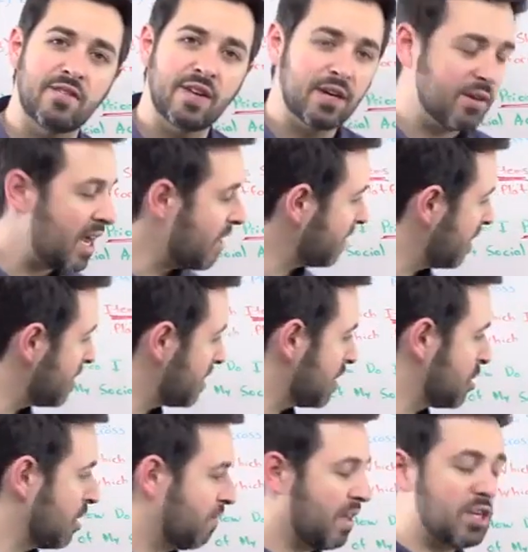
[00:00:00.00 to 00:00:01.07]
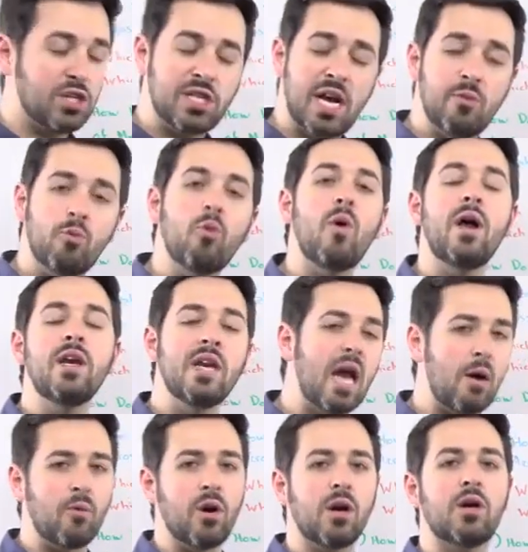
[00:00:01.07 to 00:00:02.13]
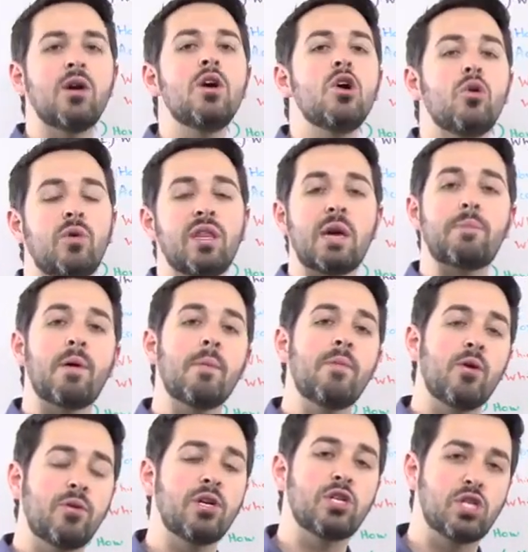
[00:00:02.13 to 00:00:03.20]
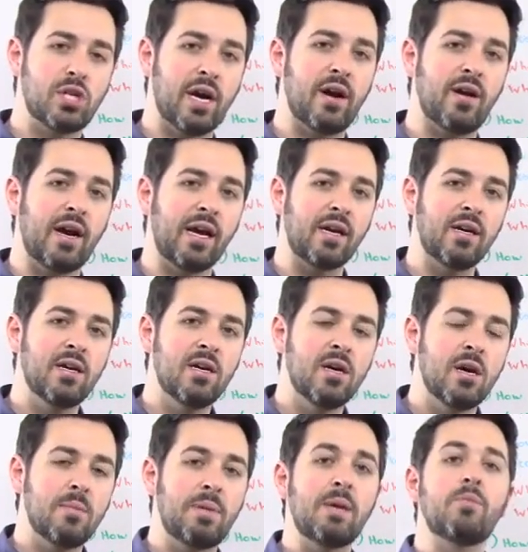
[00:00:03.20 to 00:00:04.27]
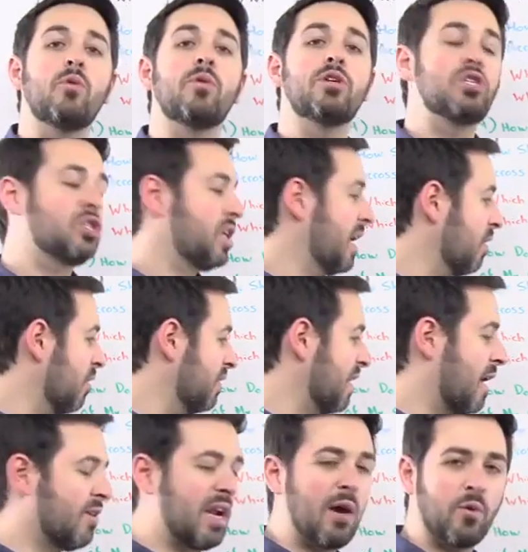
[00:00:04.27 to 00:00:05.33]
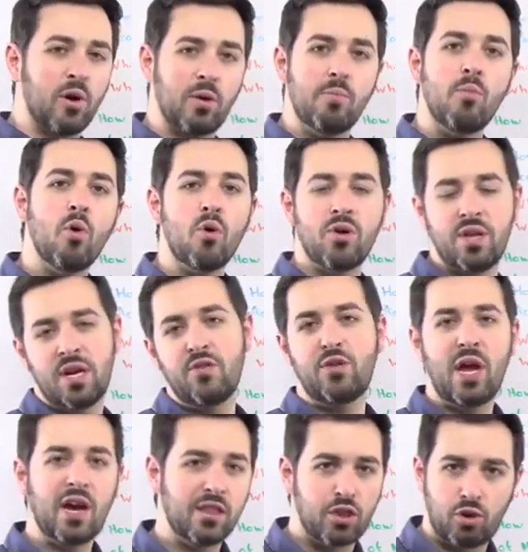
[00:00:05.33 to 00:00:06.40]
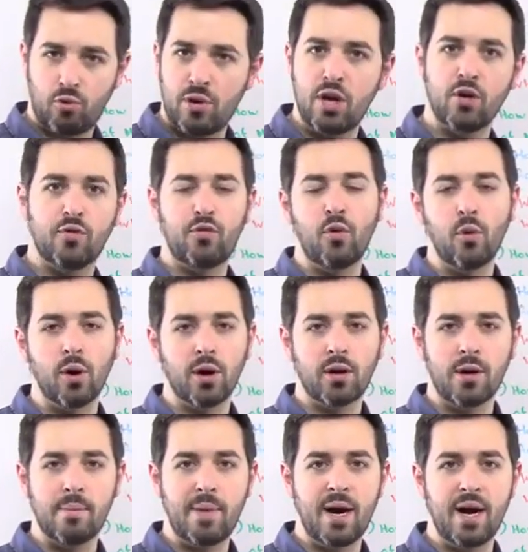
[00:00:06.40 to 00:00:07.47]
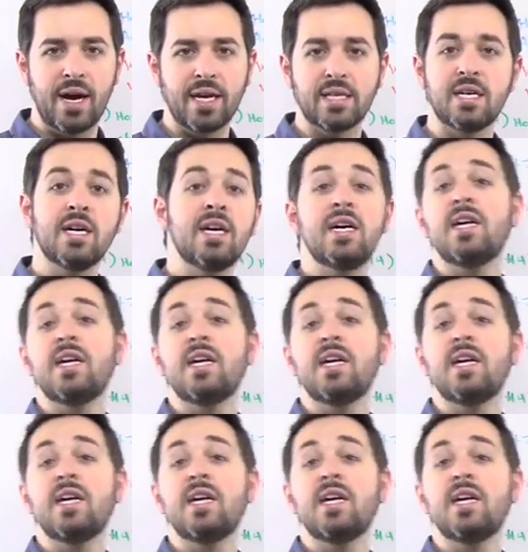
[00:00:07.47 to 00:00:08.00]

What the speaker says: figured out that essentially if they just had one network where they promoted sharing, people would share on that network more than if they had 3 or 4 combined.